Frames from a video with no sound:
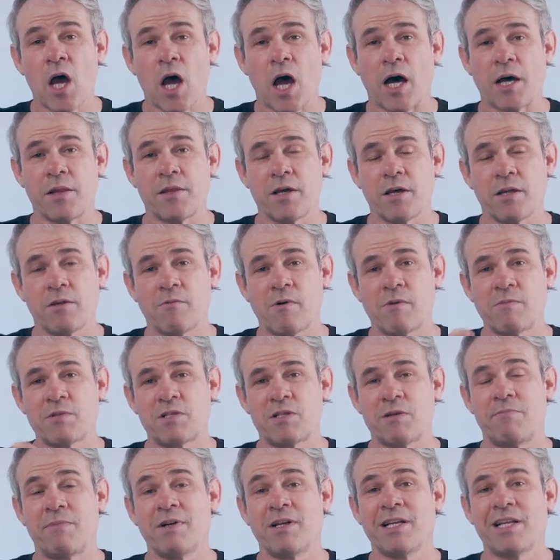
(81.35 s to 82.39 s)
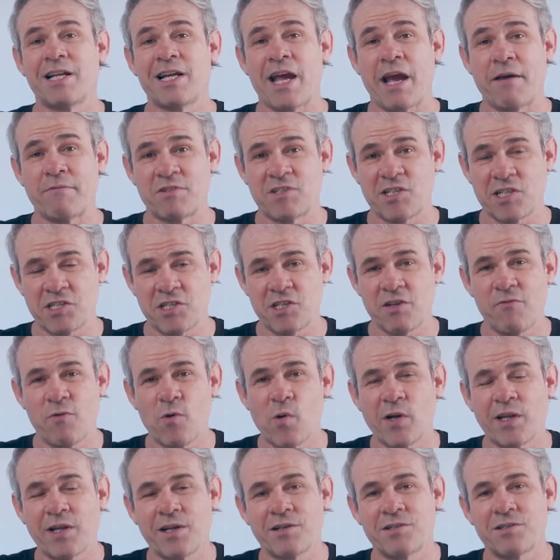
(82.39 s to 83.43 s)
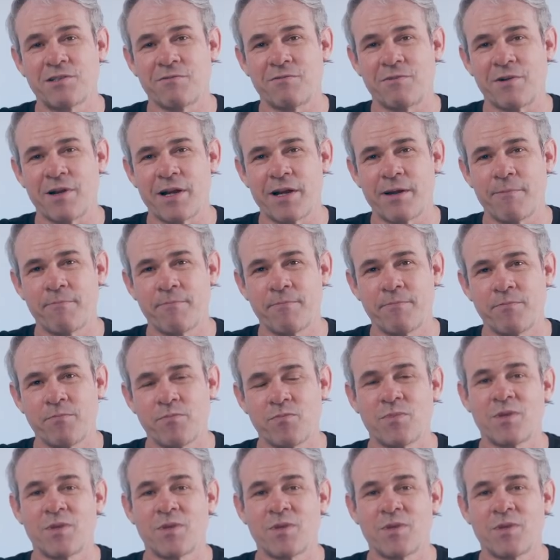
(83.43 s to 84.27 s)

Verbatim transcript: Uh, the other one was the ability to have 64 gigs of RAM,